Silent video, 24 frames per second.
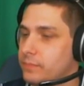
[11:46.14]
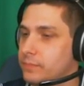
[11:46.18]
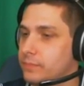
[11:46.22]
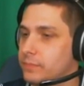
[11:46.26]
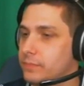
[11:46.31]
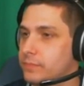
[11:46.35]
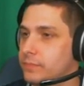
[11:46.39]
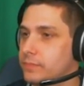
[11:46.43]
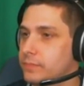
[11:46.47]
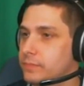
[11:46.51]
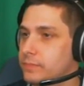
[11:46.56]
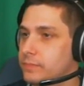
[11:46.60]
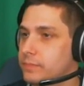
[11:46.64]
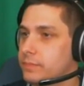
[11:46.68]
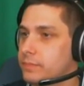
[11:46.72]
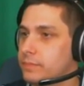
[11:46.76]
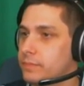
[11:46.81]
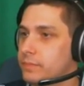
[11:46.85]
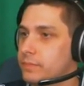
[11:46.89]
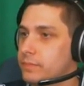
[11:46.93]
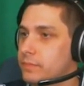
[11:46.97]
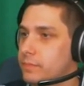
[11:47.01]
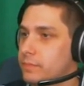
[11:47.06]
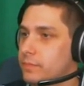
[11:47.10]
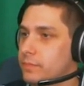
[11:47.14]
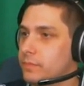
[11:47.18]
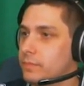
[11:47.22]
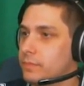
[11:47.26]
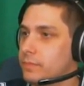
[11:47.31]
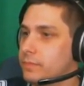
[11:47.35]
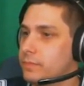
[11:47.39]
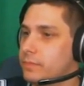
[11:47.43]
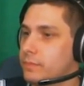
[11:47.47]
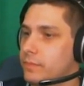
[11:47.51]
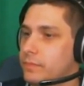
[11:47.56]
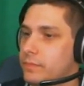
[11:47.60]
Yeah, sure. three
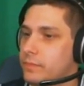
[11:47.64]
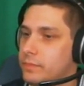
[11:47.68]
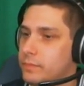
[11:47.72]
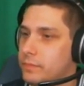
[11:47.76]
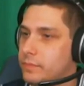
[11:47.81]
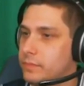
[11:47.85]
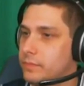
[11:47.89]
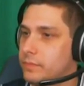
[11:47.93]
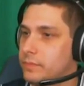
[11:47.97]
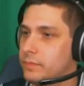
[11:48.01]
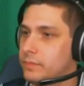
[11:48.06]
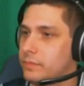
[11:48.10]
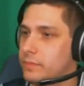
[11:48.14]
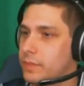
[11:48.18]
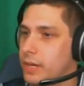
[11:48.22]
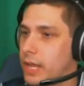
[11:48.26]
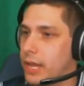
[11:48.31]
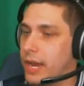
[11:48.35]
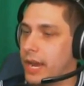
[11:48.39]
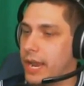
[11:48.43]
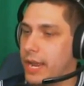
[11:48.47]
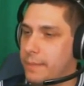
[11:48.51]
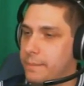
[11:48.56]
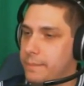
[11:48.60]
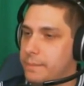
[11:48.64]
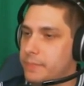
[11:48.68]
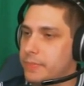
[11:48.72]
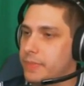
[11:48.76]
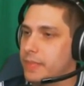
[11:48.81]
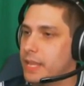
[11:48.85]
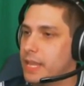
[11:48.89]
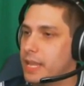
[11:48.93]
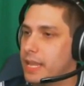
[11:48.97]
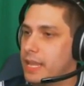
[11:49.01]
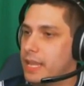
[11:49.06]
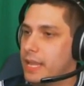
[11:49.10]
K, it's good. All right.
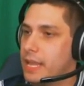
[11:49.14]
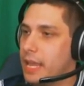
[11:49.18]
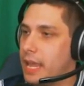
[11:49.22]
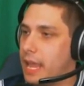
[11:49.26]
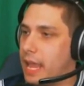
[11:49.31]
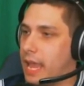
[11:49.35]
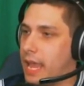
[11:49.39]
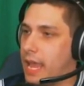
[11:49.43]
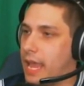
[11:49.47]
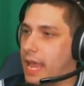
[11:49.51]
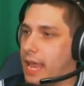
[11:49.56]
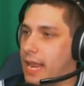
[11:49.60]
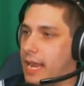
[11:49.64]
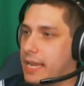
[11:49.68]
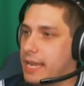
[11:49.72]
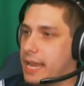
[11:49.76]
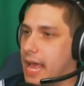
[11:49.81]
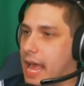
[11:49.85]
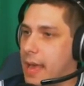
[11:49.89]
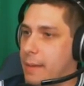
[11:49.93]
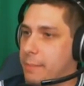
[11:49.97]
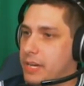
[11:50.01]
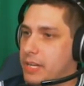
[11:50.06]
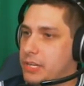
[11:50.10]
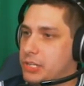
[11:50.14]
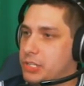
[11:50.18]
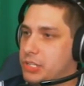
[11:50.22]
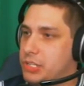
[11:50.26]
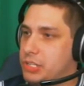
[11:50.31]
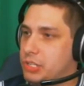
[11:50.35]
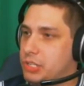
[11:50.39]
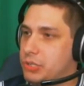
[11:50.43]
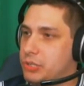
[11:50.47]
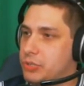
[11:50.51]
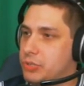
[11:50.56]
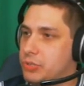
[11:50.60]
And I'm going to
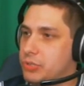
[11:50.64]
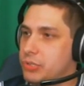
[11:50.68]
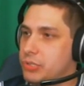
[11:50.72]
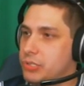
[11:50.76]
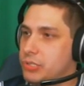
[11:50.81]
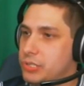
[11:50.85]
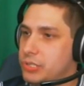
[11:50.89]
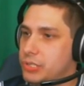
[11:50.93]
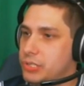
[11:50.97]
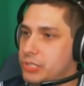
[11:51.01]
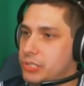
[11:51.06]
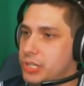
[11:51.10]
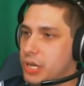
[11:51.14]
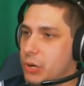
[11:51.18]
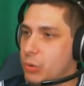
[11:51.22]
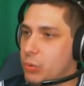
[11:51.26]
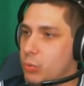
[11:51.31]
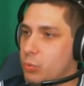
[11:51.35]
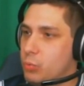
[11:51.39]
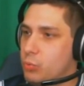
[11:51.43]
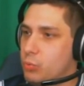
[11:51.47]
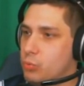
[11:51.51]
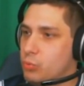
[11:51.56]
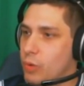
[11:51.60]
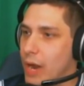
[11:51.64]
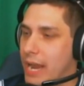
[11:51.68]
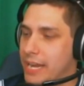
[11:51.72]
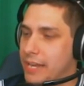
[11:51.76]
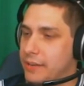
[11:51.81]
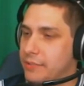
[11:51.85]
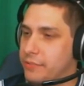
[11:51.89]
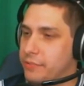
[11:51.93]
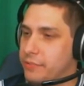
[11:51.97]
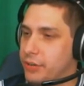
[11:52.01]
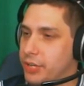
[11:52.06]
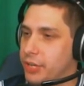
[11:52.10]
choose
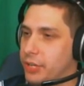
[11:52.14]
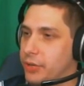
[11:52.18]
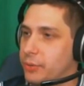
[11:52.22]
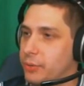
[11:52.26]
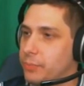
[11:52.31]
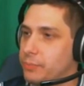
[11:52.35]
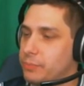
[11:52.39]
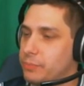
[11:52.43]
right for you.